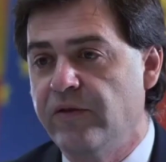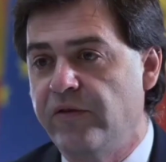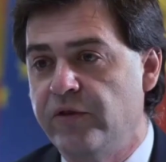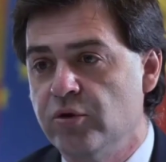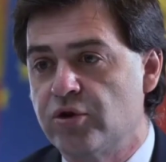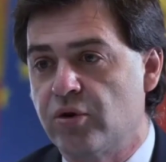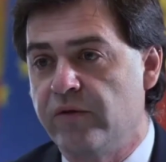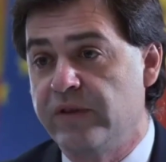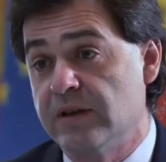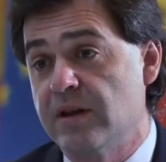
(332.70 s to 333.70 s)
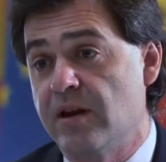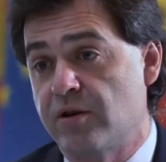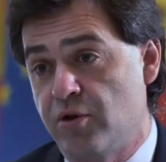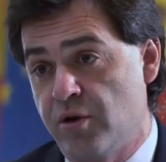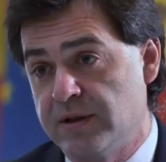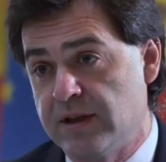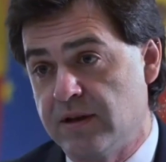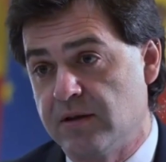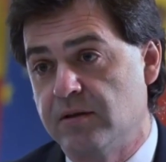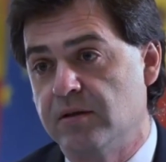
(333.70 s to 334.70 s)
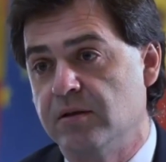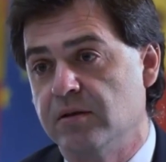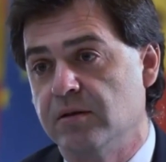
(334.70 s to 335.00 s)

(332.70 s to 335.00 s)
think the future of the entire continent